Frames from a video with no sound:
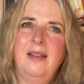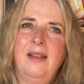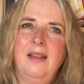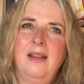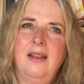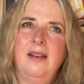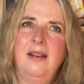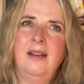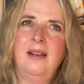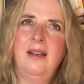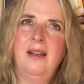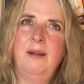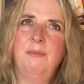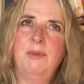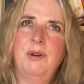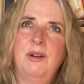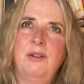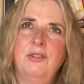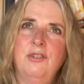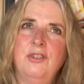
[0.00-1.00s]
And I'm
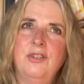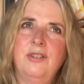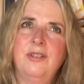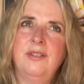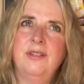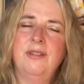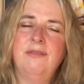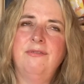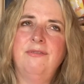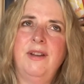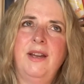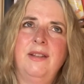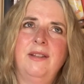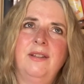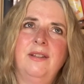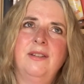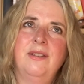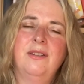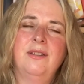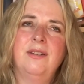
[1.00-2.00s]
conscious of the fact
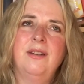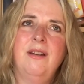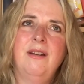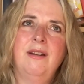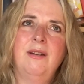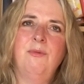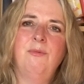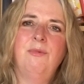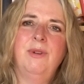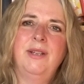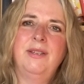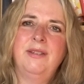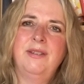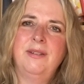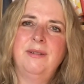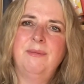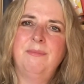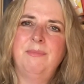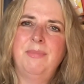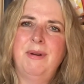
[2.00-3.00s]
that there's a kind of
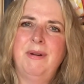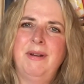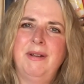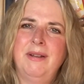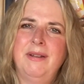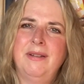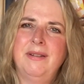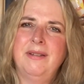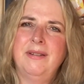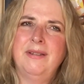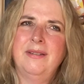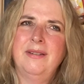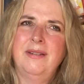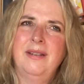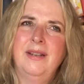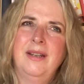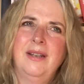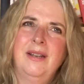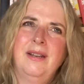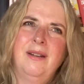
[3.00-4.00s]
Western bias.
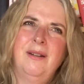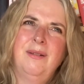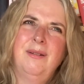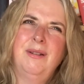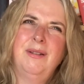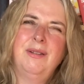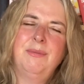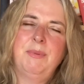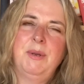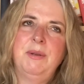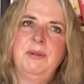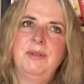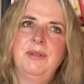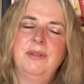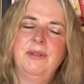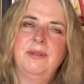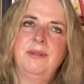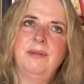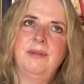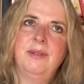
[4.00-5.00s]
Well, I suppose
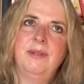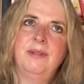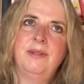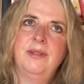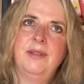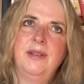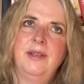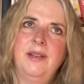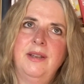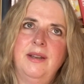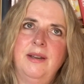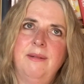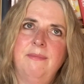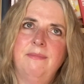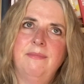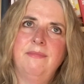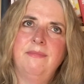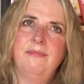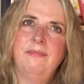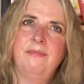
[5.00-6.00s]
there's
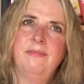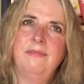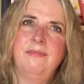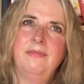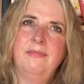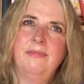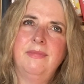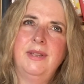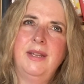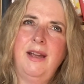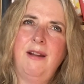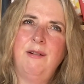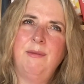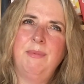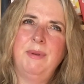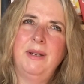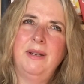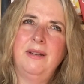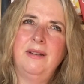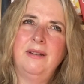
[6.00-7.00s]
the
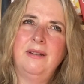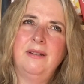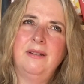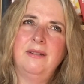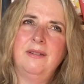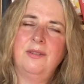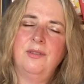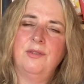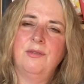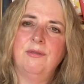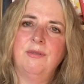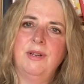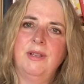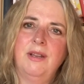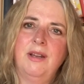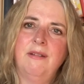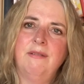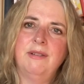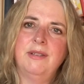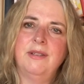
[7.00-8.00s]
Arabic story
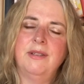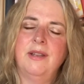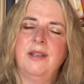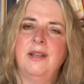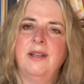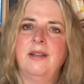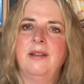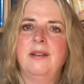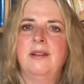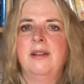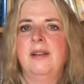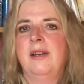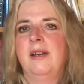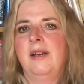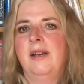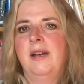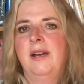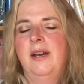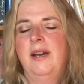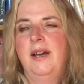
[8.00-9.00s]
there, isn't there?
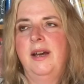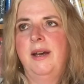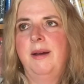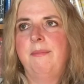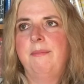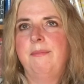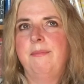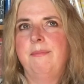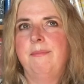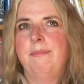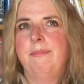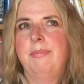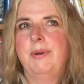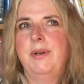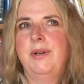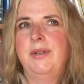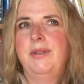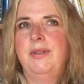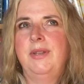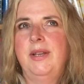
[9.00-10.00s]
But
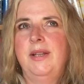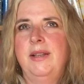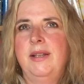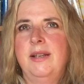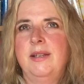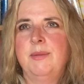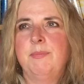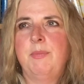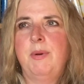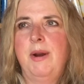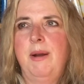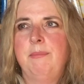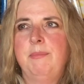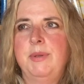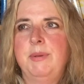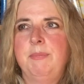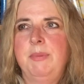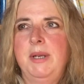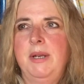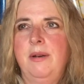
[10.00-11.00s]
I think that's
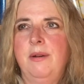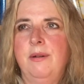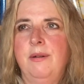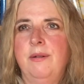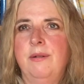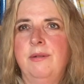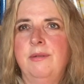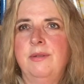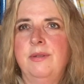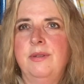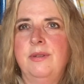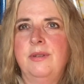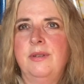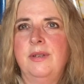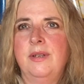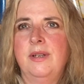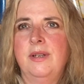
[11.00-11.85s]
perhaps because